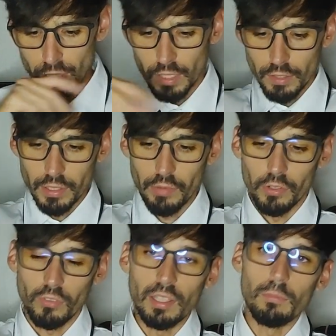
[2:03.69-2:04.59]
Now there
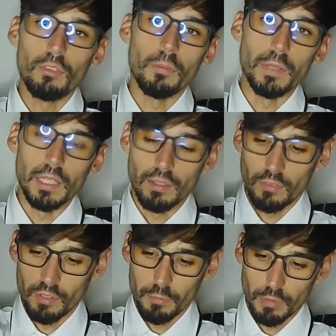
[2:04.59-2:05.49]
seems to be
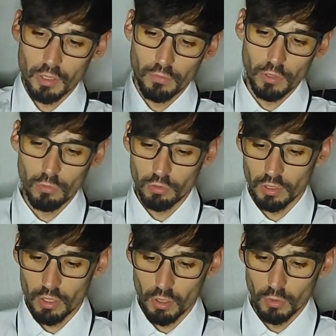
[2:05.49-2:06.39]
some confusion
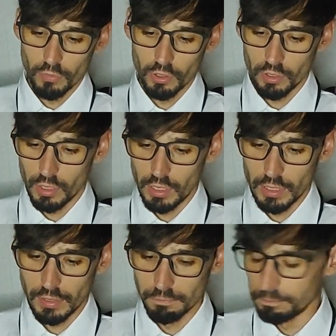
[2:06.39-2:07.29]
over
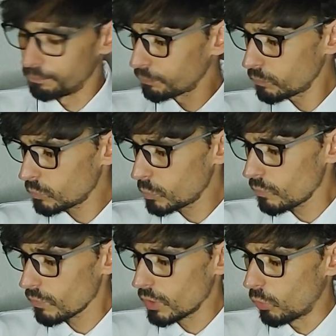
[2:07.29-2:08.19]

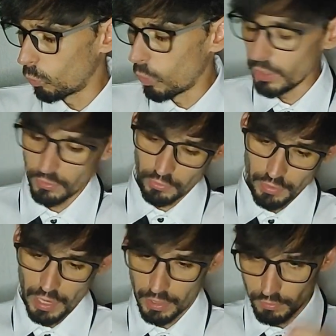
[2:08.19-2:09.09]
what
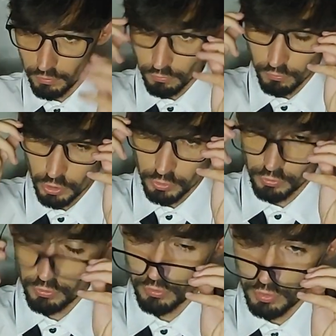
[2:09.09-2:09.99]
that
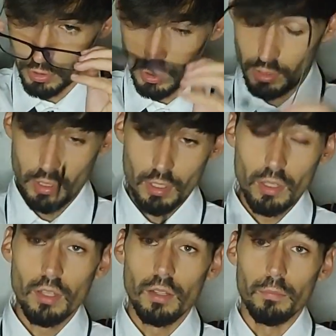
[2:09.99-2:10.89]
verse
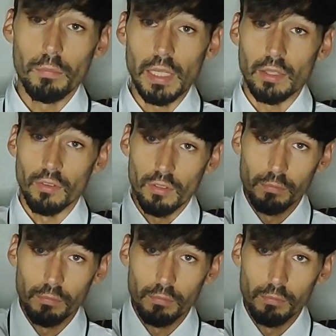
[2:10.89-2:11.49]
means.